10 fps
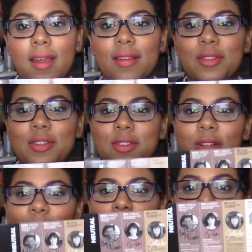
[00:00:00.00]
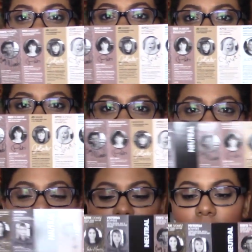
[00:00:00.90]
So these are all the cool
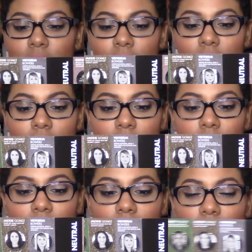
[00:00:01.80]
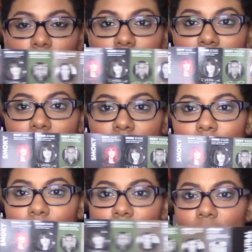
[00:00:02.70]
colors. Right?
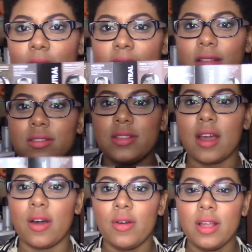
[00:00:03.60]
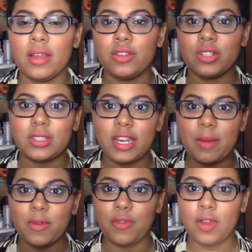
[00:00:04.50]
Okay, so just to
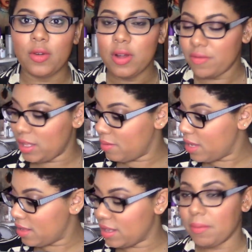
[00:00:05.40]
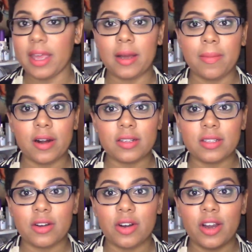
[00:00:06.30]
name a few of the amazing makeup artists
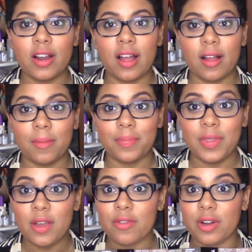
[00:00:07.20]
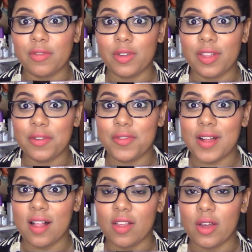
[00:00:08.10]
that are in here, for any of you that
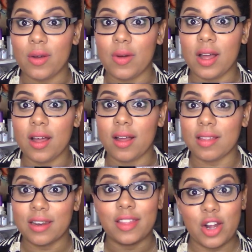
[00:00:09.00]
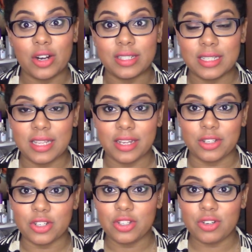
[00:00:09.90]
follow a lot of the artists in the
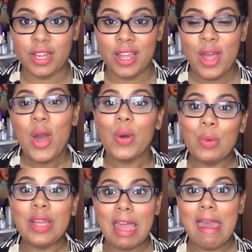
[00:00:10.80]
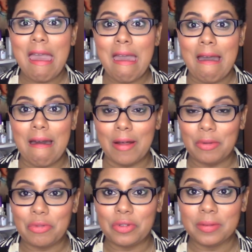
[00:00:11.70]
industry, we
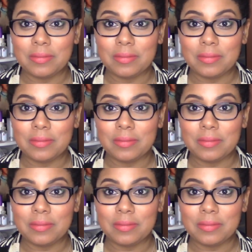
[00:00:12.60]
have...